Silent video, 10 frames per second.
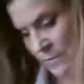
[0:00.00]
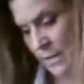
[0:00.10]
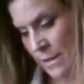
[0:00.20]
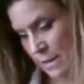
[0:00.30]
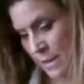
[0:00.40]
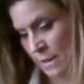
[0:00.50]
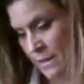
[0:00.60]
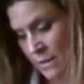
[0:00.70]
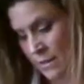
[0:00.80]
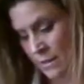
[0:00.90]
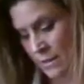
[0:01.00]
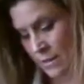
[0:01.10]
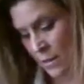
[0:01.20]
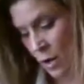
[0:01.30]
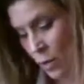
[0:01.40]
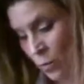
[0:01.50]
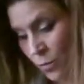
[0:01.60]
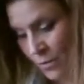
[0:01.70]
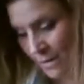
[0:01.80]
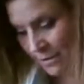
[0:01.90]
the, oh,
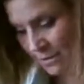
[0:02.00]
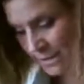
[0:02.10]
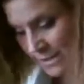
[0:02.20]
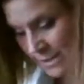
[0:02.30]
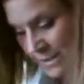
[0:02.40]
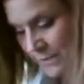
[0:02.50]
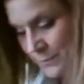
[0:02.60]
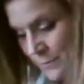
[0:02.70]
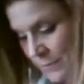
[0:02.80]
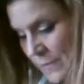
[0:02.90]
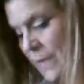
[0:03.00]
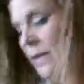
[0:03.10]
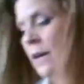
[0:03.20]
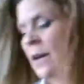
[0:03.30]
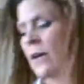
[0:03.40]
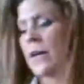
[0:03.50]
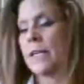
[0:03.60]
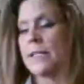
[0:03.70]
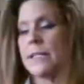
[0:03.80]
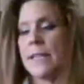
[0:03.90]
I already did. All right,
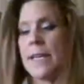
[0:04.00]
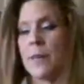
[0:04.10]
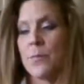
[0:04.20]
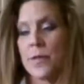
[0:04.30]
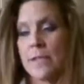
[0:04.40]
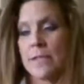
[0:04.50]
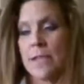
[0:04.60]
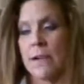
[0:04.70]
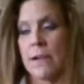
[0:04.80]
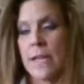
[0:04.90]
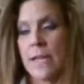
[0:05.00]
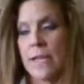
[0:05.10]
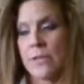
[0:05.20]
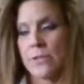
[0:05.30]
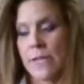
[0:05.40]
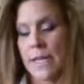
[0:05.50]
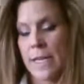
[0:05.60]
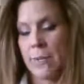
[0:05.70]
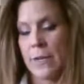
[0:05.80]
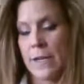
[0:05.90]
the Empress, Archangel
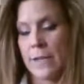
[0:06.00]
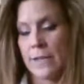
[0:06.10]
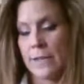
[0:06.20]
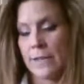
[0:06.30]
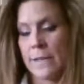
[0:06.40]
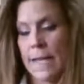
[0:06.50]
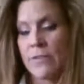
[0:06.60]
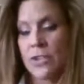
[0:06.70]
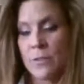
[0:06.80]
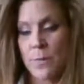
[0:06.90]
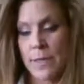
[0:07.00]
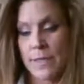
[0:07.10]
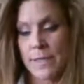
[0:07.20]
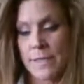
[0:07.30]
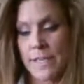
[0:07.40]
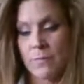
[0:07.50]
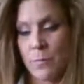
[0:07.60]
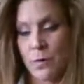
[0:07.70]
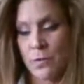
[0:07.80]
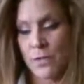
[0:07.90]
Gabriel. Lavish abundance, give
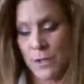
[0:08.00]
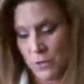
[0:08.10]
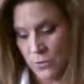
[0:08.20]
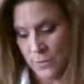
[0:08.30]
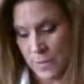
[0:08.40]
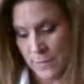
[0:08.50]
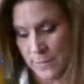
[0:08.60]
birth to your dreams,